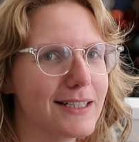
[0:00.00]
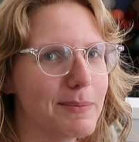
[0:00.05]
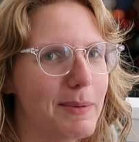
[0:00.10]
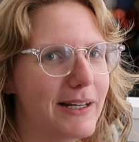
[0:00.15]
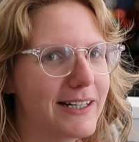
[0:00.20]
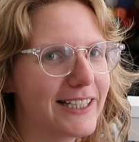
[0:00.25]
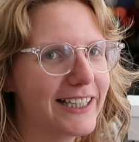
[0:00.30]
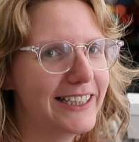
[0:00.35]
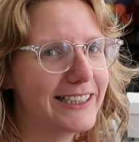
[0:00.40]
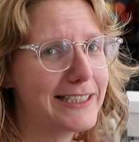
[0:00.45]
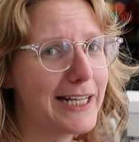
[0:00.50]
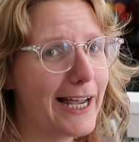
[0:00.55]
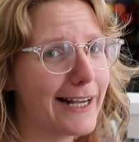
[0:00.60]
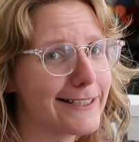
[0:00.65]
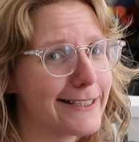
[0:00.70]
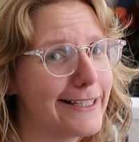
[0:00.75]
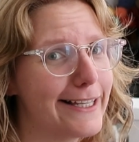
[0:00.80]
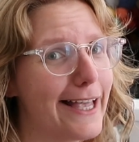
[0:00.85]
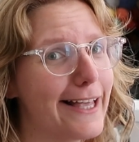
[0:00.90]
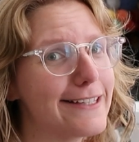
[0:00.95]
as mentally
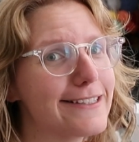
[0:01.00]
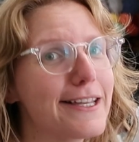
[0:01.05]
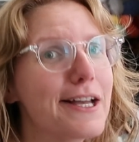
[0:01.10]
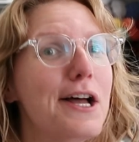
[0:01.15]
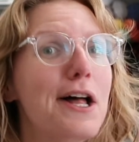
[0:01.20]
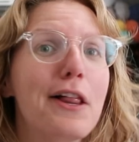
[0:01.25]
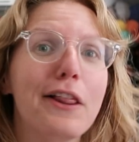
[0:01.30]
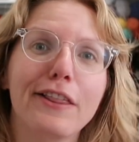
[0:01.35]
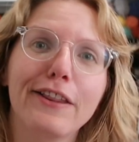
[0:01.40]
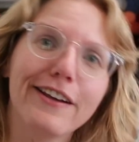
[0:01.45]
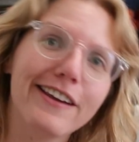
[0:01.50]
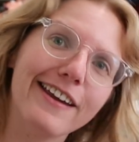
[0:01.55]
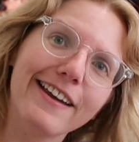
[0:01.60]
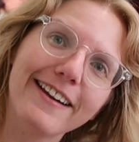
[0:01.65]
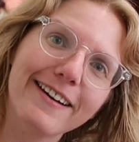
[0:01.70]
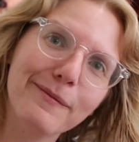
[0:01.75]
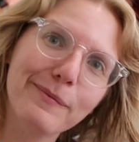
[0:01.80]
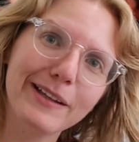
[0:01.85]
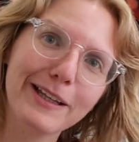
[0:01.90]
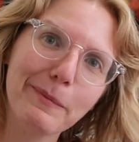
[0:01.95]
taxing as looking
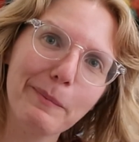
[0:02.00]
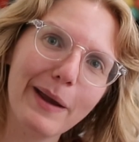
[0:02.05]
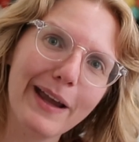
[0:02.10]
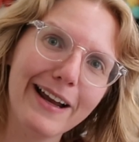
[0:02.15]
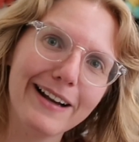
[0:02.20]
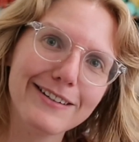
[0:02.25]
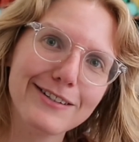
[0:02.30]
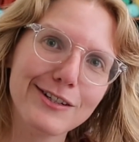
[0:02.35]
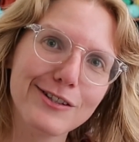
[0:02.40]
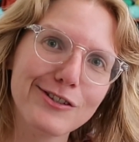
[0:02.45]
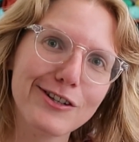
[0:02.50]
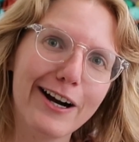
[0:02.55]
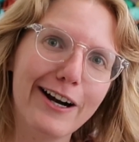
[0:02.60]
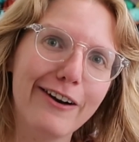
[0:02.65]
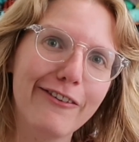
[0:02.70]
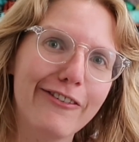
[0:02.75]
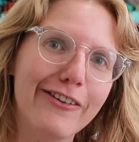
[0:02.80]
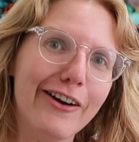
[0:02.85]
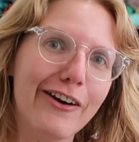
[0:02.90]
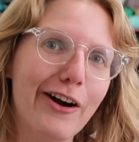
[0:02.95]
at a blank page and trying
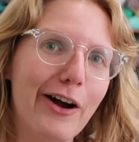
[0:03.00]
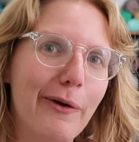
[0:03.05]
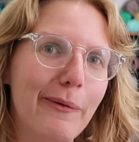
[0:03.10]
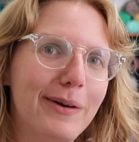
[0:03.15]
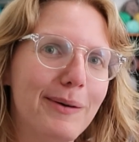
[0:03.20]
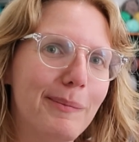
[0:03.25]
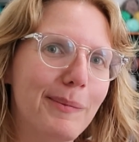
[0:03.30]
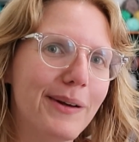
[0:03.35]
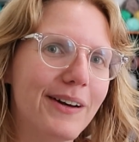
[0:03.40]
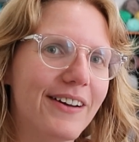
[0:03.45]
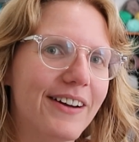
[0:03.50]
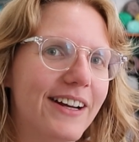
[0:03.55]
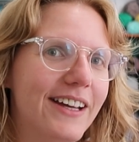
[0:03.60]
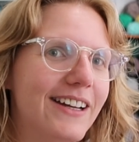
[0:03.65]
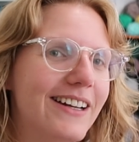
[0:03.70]
to figure out what to put on